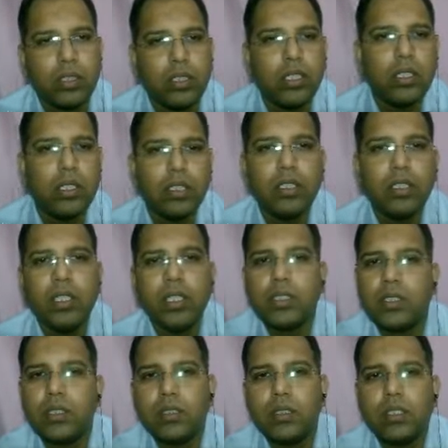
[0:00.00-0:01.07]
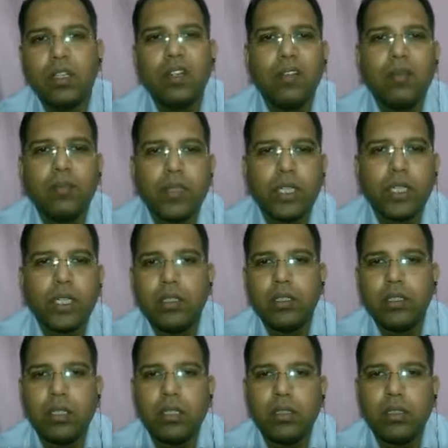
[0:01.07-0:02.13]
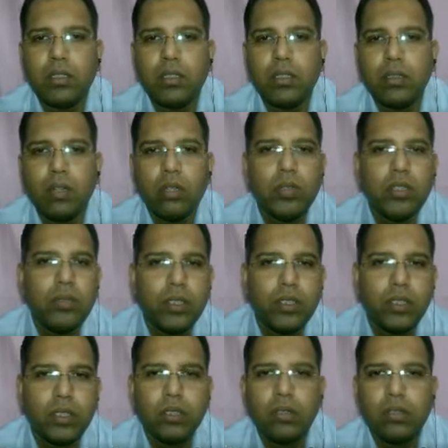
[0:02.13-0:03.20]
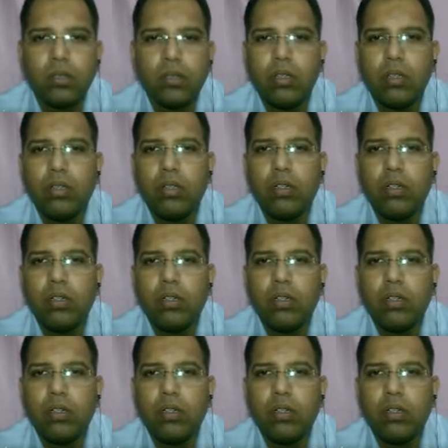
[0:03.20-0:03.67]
In other cases that are normally present or